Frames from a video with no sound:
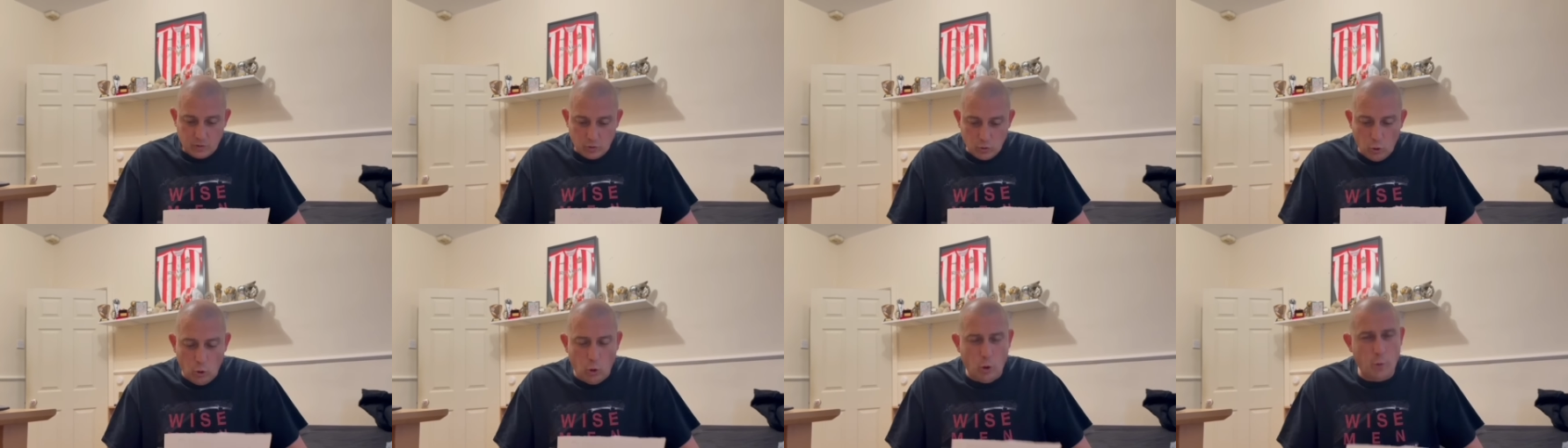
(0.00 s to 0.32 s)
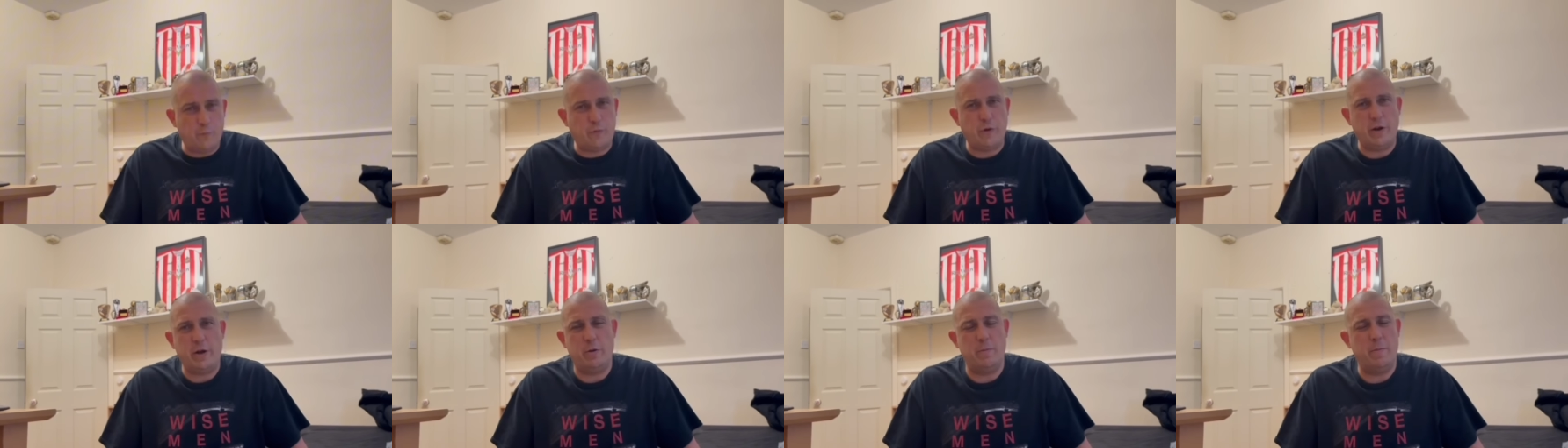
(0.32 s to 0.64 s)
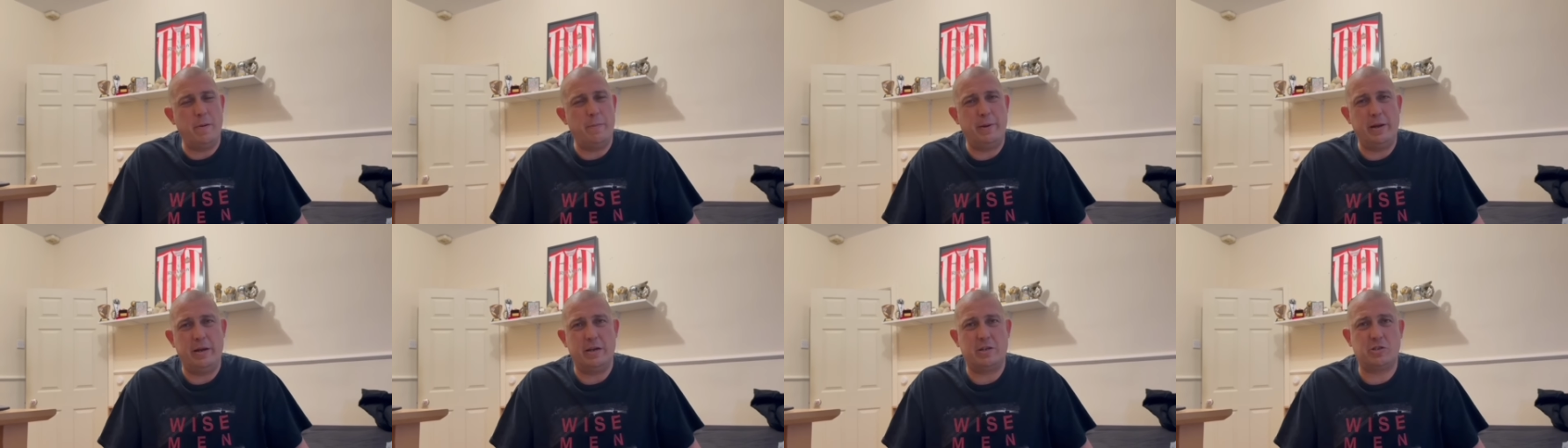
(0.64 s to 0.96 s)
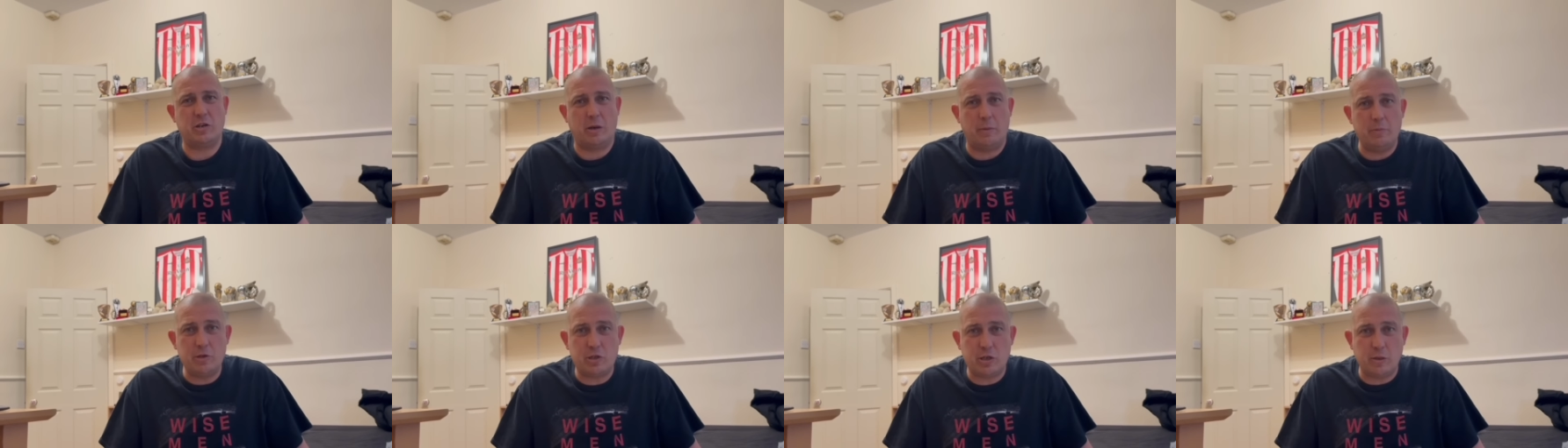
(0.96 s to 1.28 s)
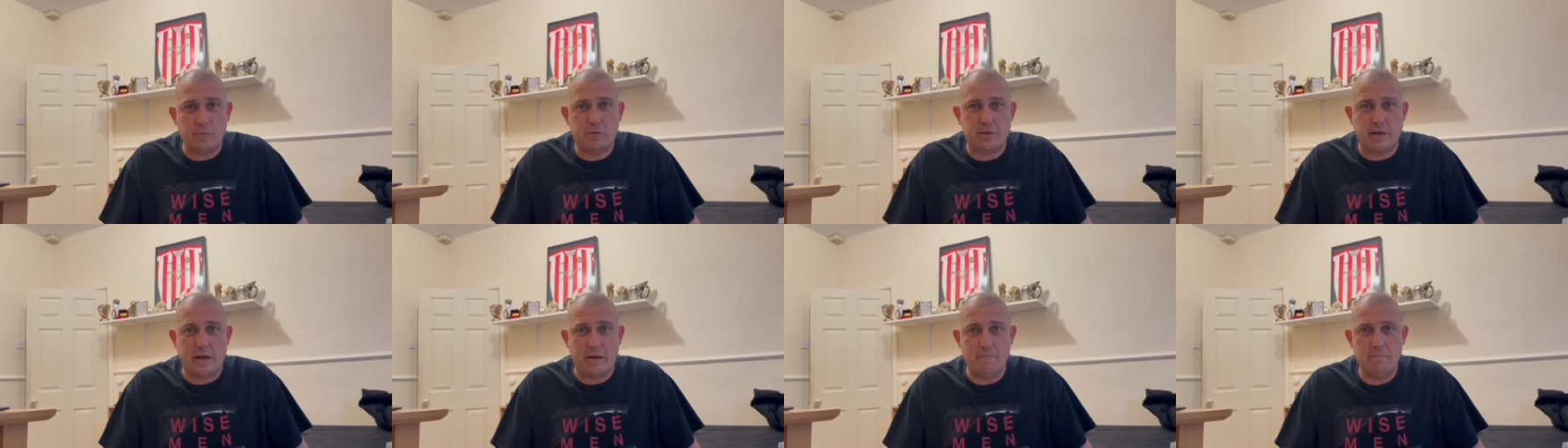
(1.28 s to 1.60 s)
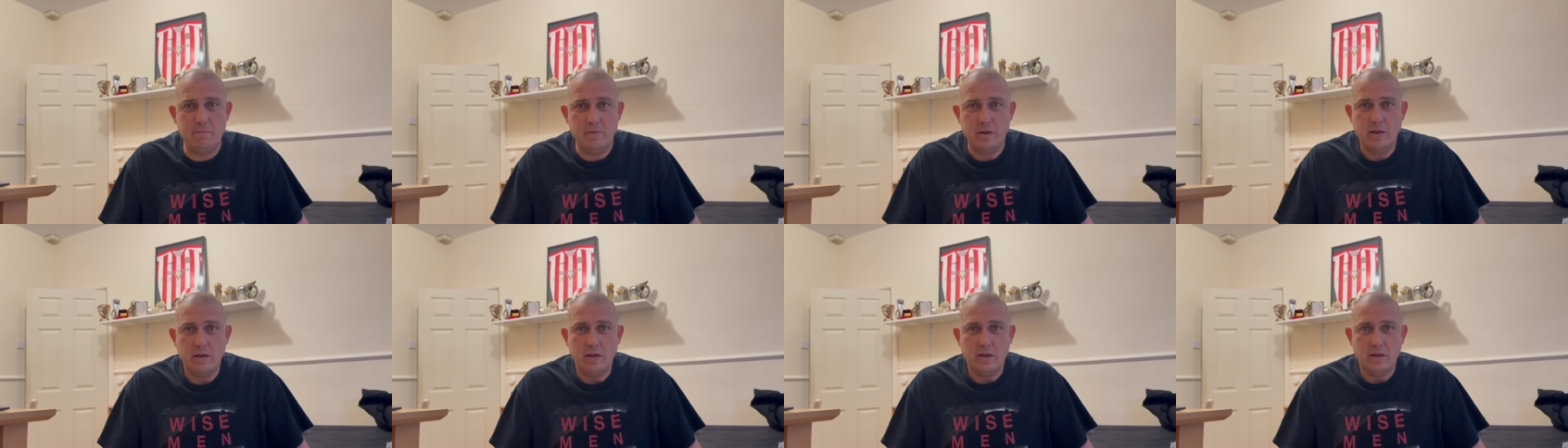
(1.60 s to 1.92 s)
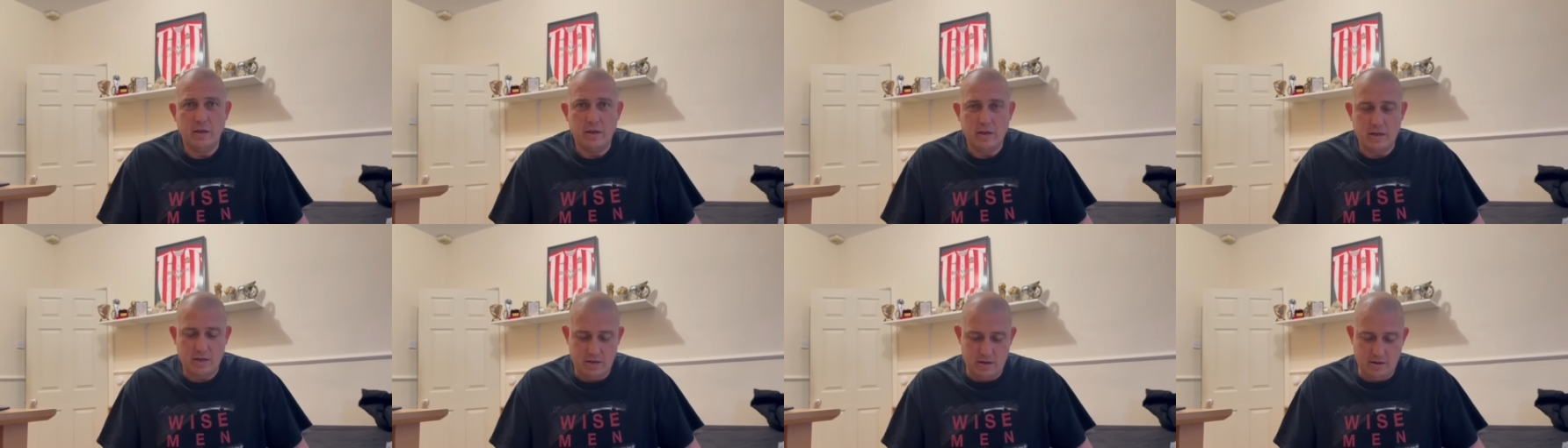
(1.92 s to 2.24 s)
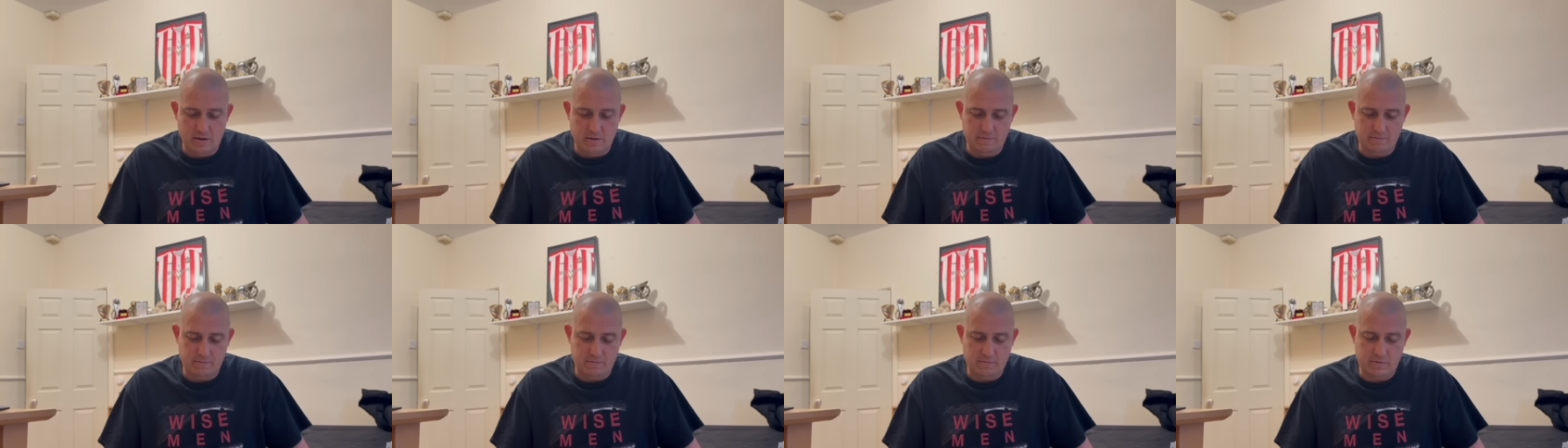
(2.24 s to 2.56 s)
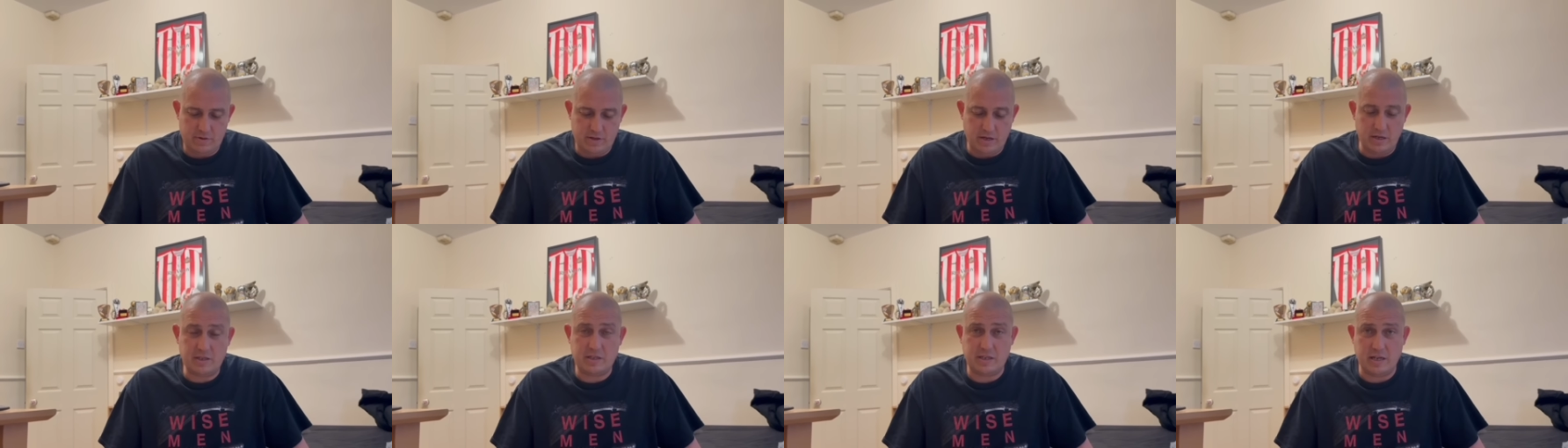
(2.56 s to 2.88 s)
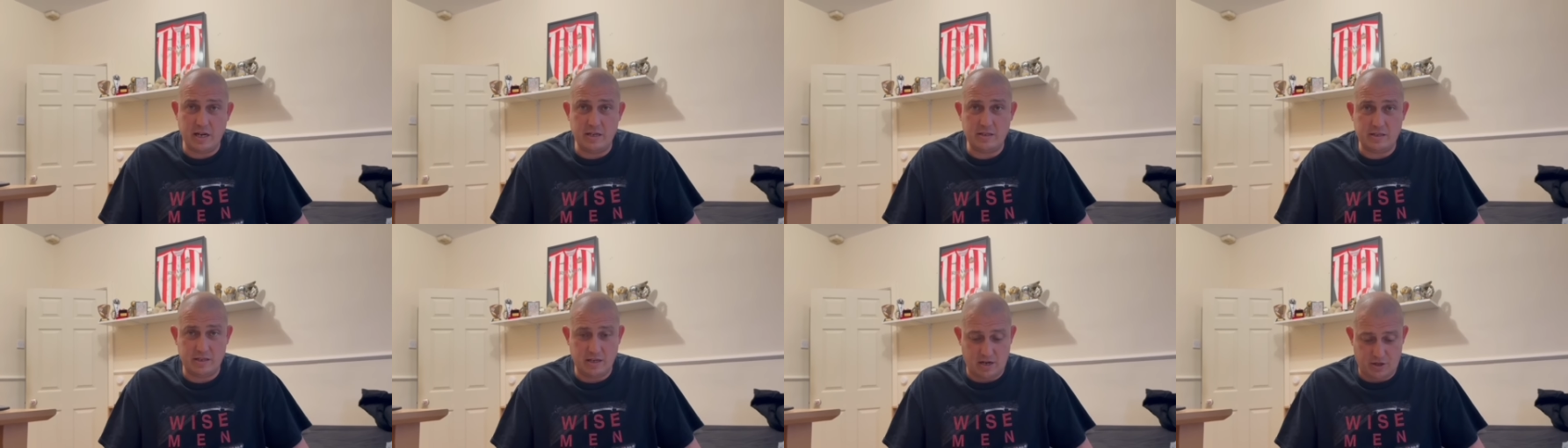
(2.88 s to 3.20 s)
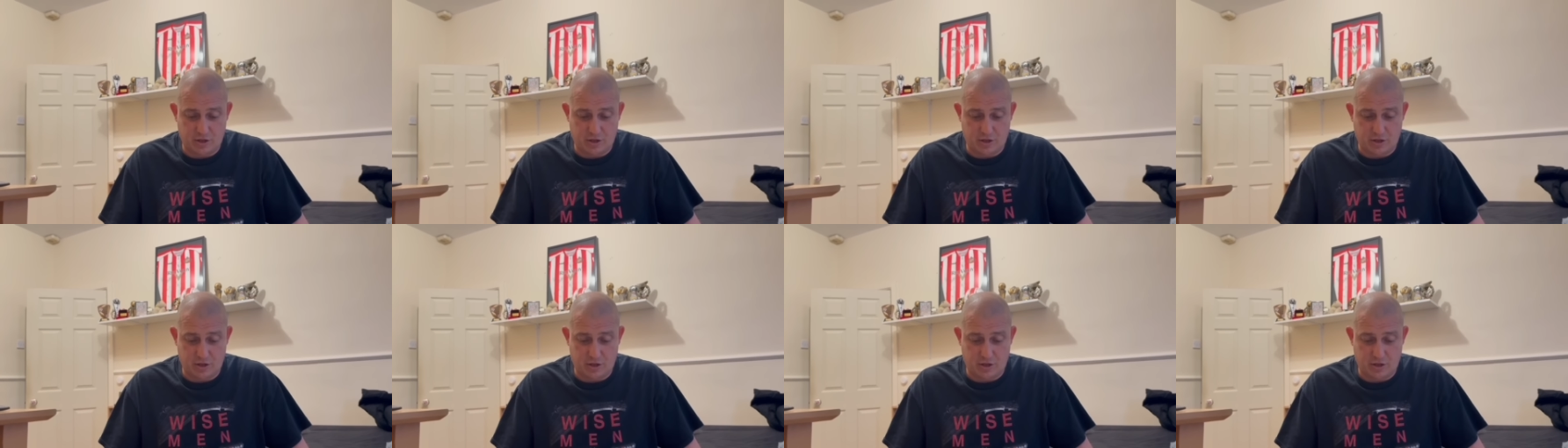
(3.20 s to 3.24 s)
Hopefully to maybe a championship team this season.